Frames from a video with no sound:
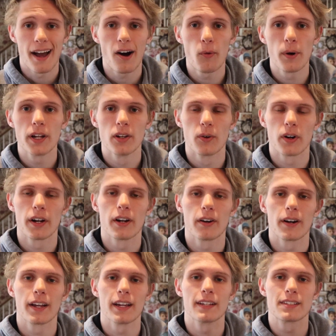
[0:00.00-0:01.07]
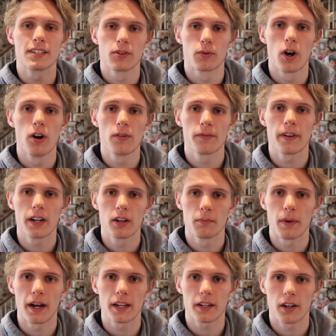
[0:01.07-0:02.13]
Now what you are hearing is the Rode
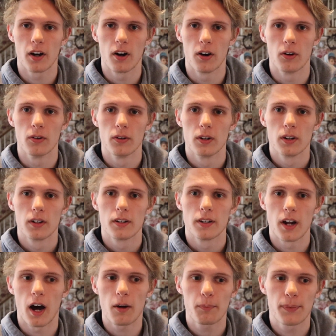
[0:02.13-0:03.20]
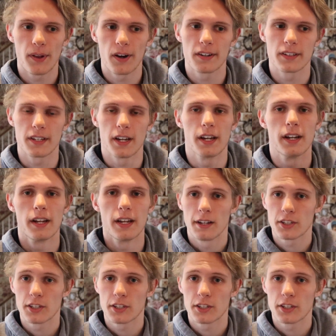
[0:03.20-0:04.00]
VideoMic Go not plugged in.